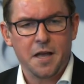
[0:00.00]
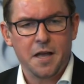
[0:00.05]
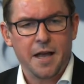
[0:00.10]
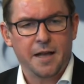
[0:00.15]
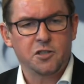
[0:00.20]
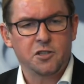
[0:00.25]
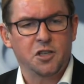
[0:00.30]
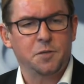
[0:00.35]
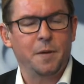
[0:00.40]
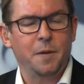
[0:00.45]
And
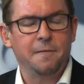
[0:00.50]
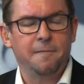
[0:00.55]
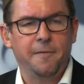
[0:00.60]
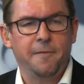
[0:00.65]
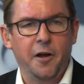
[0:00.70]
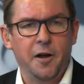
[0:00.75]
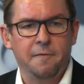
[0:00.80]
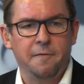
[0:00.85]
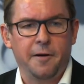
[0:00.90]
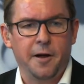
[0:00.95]
so it's been
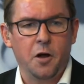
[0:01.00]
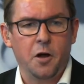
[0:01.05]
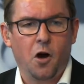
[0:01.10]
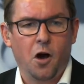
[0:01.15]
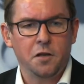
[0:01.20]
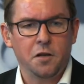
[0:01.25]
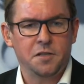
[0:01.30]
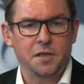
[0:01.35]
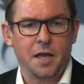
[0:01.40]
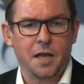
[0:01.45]
very, very
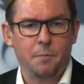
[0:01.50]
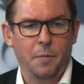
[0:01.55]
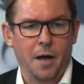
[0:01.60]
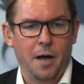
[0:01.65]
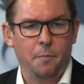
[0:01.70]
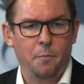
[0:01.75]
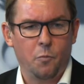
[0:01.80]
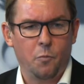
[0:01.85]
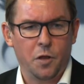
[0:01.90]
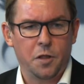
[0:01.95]
hard to keep
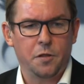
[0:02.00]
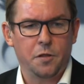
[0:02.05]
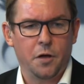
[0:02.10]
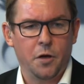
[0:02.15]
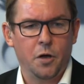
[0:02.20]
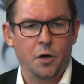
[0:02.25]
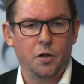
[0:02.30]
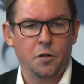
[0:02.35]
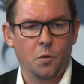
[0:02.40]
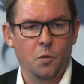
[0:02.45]
up with
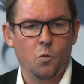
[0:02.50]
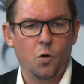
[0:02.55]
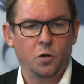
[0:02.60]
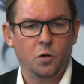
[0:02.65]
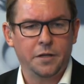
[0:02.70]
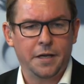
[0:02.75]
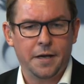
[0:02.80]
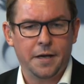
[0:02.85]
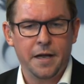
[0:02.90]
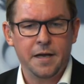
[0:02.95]
the world
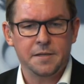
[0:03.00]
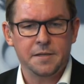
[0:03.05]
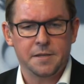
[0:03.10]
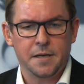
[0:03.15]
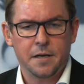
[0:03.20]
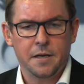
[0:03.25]
index.